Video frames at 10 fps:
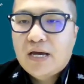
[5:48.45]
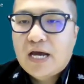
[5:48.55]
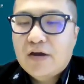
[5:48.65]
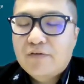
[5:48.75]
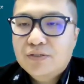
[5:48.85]

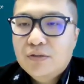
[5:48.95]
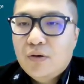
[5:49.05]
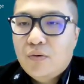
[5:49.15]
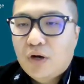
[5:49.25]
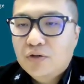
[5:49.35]

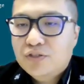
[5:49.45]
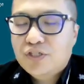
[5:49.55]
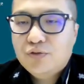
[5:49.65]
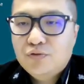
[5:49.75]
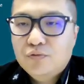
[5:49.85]
having 1
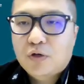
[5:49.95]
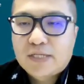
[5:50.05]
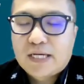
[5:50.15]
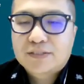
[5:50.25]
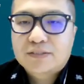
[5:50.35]
G2
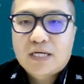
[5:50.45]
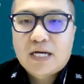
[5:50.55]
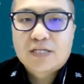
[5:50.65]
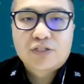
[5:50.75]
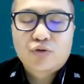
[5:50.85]
products
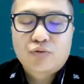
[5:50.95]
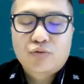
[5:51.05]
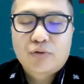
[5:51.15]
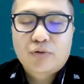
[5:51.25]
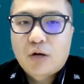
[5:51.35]
as shown
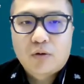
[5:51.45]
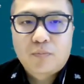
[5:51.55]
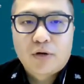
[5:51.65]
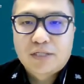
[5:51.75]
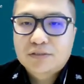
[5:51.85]
in the
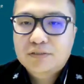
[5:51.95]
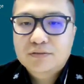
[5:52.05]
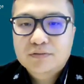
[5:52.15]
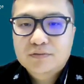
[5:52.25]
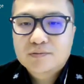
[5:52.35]
PowerPoint.